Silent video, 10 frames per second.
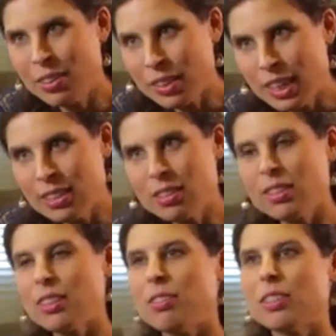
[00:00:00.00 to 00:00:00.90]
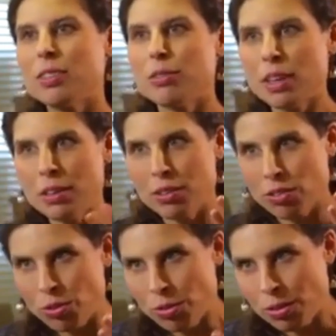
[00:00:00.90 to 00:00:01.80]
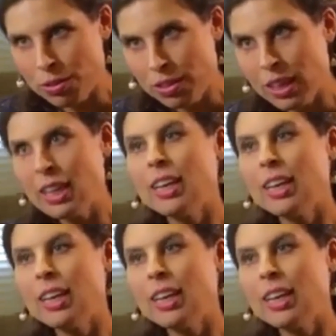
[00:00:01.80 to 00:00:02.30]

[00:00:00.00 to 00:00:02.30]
Okay, so there is a very strong